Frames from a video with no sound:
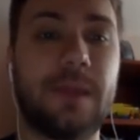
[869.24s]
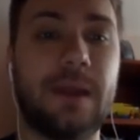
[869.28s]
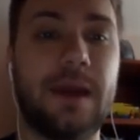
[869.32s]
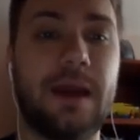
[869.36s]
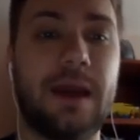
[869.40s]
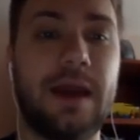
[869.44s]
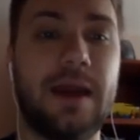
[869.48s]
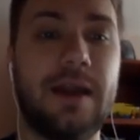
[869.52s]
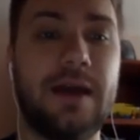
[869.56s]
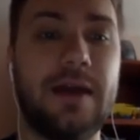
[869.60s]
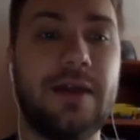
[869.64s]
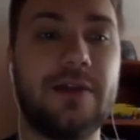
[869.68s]

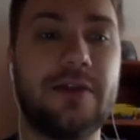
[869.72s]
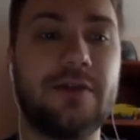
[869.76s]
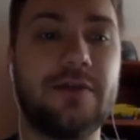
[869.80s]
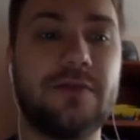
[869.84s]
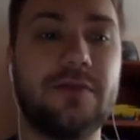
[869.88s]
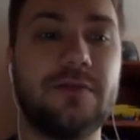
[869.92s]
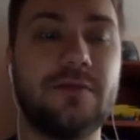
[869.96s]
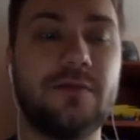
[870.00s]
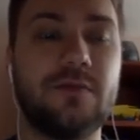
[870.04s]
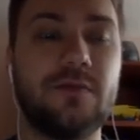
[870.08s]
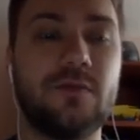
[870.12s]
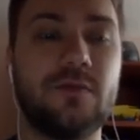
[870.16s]

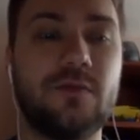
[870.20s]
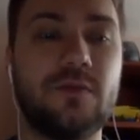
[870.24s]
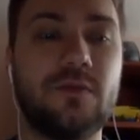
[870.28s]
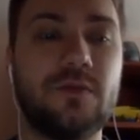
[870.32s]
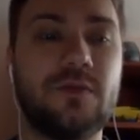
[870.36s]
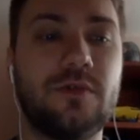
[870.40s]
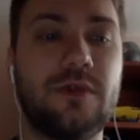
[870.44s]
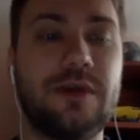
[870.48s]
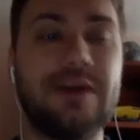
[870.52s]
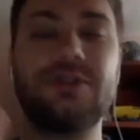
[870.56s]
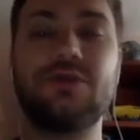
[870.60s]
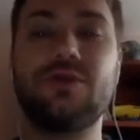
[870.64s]

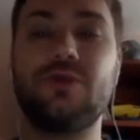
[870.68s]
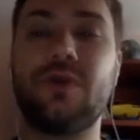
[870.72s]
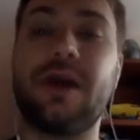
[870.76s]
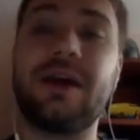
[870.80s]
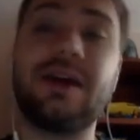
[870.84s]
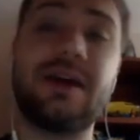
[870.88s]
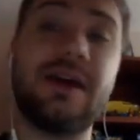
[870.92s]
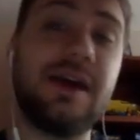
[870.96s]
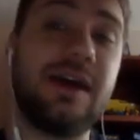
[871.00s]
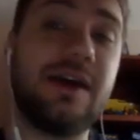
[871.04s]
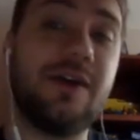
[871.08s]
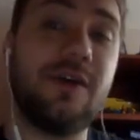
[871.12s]
are
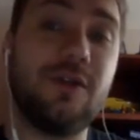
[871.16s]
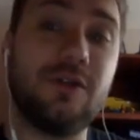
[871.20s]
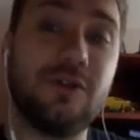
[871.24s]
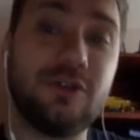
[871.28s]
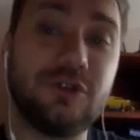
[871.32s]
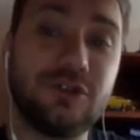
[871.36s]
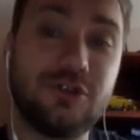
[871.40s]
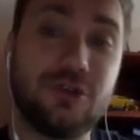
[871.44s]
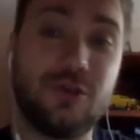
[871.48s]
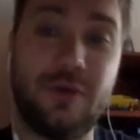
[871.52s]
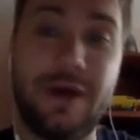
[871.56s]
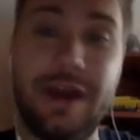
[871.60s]
2
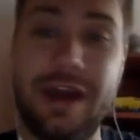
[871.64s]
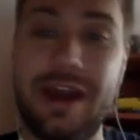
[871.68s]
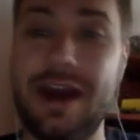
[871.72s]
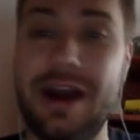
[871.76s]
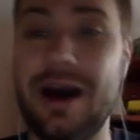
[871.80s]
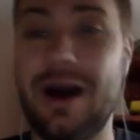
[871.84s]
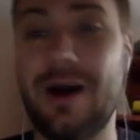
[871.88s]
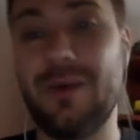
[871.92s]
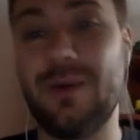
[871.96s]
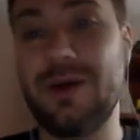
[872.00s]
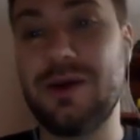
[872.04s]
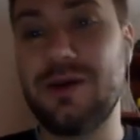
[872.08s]
also way
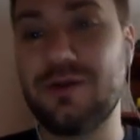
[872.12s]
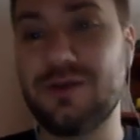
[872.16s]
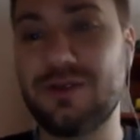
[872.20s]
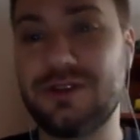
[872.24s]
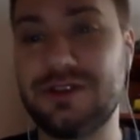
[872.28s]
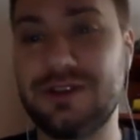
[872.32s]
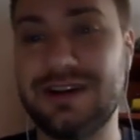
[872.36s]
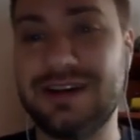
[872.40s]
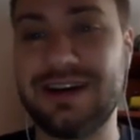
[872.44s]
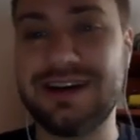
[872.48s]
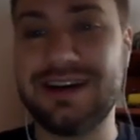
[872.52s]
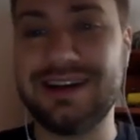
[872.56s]
how we
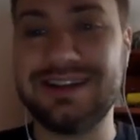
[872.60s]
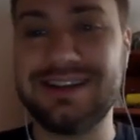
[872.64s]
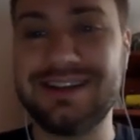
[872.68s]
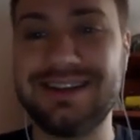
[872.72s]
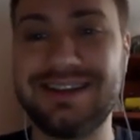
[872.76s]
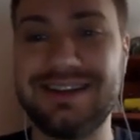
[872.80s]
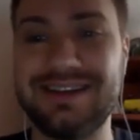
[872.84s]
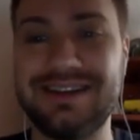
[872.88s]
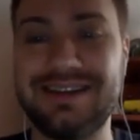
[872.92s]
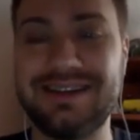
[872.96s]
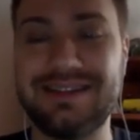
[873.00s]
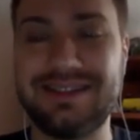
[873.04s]
could
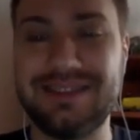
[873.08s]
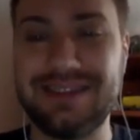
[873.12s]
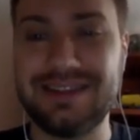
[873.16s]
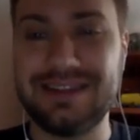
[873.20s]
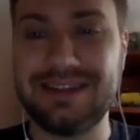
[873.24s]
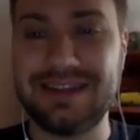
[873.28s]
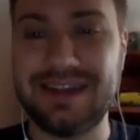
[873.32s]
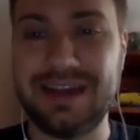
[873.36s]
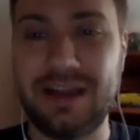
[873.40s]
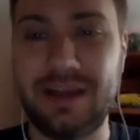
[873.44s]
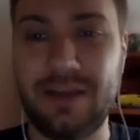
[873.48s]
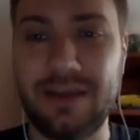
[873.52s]
delete
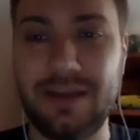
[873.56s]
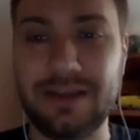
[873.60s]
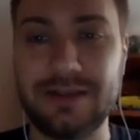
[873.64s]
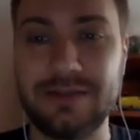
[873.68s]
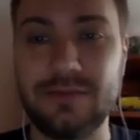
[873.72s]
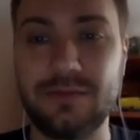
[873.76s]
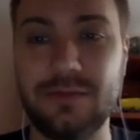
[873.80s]
this element.